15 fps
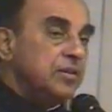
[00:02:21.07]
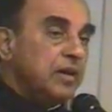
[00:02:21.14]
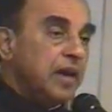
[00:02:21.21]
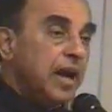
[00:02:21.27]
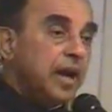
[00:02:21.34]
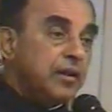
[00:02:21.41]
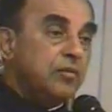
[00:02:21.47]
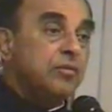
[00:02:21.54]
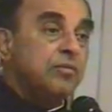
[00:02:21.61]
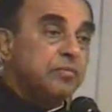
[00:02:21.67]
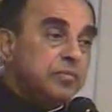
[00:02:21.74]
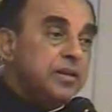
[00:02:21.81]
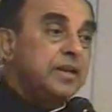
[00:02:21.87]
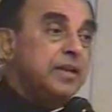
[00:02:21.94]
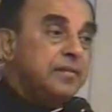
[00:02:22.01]
I couldn't
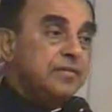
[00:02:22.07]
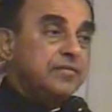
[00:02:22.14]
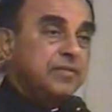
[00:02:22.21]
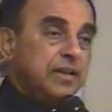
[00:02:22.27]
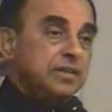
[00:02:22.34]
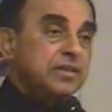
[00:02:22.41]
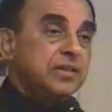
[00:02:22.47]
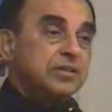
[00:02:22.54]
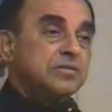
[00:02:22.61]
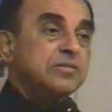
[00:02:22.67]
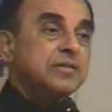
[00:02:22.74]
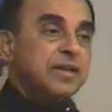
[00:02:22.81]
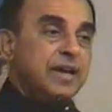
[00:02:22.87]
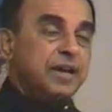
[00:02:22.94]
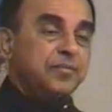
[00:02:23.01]
believe that this
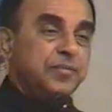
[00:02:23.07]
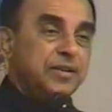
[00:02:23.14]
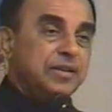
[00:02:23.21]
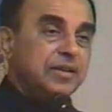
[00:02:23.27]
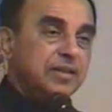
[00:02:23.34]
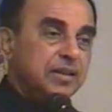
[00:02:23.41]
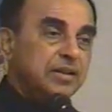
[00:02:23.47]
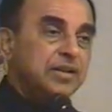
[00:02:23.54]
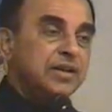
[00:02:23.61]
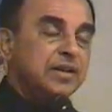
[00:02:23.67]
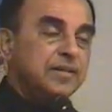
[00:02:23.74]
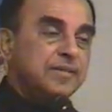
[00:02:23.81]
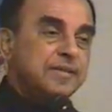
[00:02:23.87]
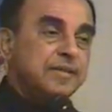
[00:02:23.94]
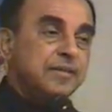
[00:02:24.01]
was happening in
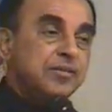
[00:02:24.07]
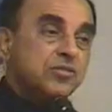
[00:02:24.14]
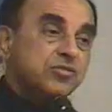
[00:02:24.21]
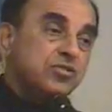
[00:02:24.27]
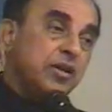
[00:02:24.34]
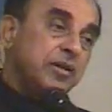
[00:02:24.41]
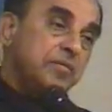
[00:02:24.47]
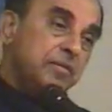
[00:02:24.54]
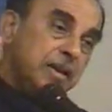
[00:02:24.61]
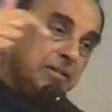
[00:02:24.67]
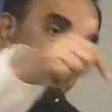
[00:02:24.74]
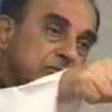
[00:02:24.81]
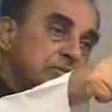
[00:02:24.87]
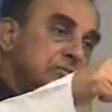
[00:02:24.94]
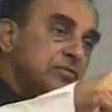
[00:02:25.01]
India. So I
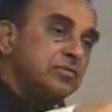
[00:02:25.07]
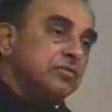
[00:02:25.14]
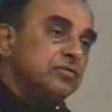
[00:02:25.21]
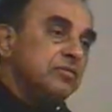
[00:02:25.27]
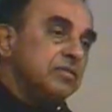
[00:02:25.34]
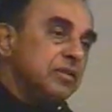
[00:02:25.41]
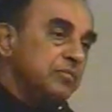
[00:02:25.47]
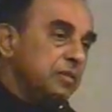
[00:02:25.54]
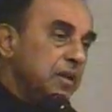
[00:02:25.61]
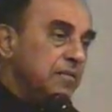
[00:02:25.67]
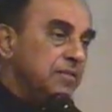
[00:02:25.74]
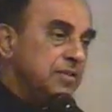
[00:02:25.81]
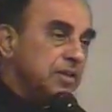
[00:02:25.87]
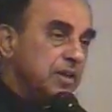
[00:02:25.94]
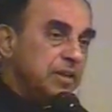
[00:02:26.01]
went to Mel
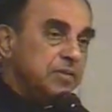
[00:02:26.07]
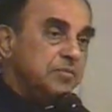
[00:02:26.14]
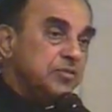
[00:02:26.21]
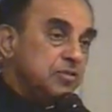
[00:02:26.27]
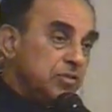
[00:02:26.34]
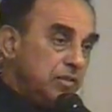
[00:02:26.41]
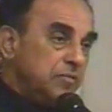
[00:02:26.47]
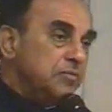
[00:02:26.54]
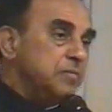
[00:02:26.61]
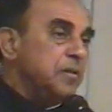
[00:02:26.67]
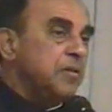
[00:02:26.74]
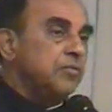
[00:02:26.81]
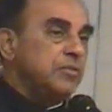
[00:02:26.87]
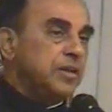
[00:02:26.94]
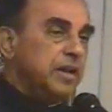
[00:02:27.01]
Visharam, saw it with
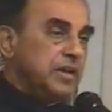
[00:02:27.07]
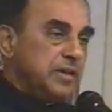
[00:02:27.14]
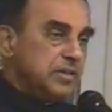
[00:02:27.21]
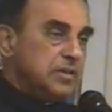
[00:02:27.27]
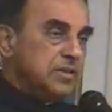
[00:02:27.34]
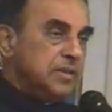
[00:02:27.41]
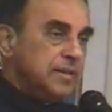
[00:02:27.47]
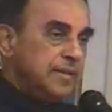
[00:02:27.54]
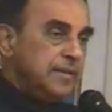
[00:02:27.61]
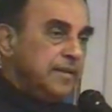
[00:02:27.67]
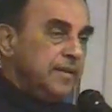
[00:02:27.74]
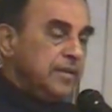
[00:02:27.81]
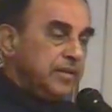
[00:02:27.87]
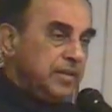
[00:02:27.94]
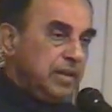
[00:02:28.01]
my own eyes.
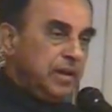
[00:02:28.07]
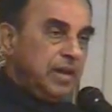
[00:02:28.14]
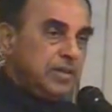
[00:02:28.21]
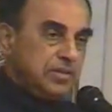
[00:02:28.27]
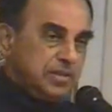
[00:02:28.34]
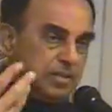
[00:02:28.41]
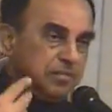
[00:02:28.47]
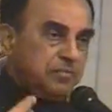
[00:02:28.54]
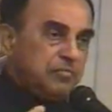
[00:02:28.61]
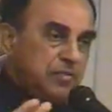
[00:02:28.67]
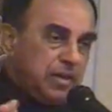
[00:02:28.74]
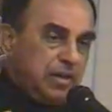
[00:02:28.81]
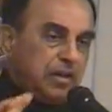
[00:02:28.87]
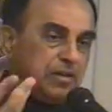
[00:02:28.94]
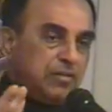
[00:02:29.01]
Then I asked them,
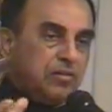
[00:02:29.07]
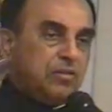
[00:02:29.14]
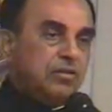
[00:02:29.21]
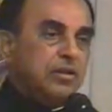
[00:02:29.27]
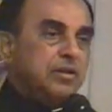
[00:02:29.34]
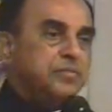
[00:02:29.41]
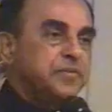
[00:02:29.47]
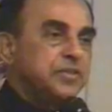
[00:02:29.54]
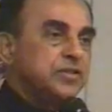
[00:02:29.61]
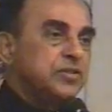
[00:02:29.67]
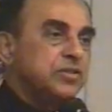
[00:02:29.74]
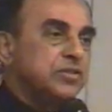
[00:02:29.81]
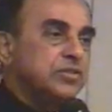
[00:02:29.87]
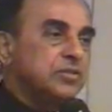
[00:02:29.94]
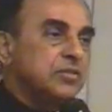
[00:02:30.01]
where are all your
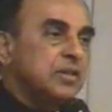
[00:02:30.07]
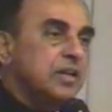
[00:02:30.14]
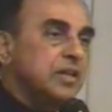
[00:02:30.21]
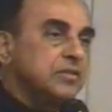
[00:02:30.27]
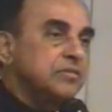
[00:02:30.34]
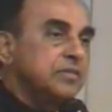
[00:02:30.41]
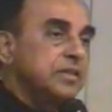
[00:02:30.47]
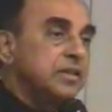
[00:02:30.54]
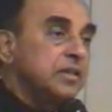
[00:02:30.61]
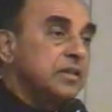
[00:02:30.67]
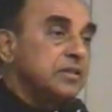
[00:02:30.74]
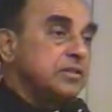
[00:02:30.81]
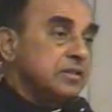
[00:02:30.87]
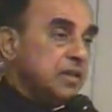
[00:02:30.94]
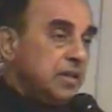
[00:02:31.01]
petitions in the last 20
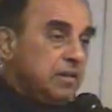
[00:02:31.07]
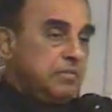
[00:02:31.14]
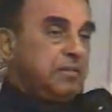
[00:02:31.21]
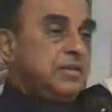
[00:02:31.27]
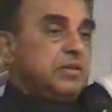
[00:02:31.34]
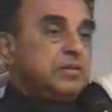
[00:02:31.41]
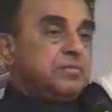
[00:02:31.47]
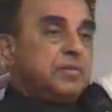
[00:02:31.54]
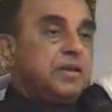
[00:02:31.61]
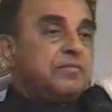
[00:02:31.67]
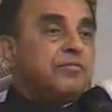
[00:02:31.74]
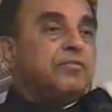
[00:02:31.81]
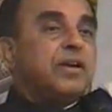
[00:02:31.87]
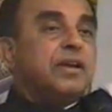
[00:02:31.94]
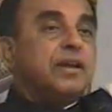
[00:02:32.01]
years? They gave me this
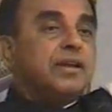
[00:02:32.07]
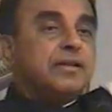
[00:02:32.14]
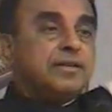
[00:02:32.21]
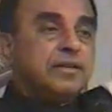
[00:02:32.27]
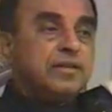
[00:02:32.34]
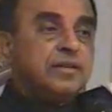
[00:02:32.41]
big file.